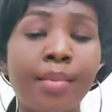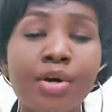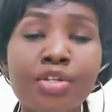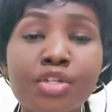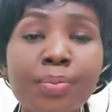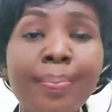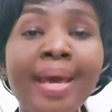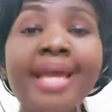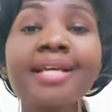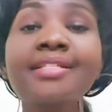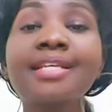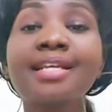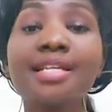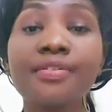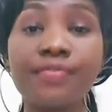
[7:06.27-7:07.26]
Motorbike
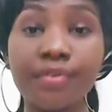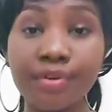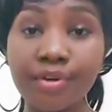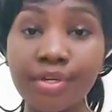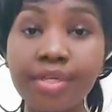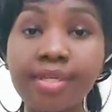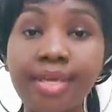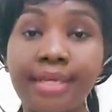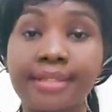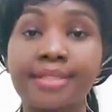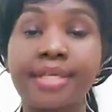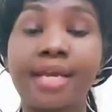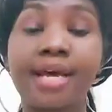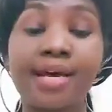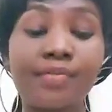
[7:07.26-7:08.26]
delivery. Yes,
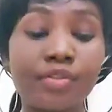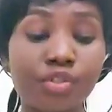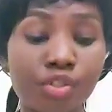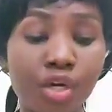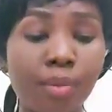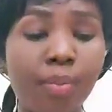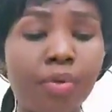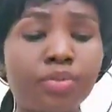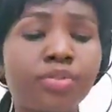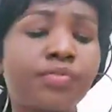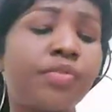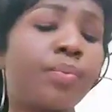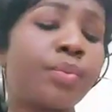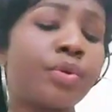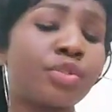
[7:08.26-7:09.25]
I have a job also
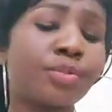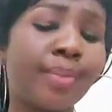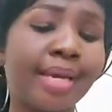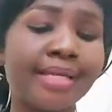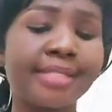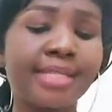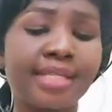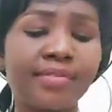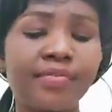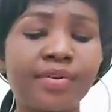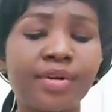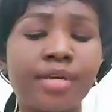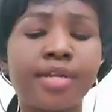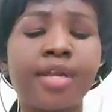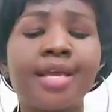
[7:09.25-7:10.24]
for motorbike
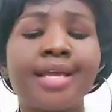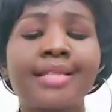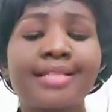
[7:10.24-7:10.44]
delivery.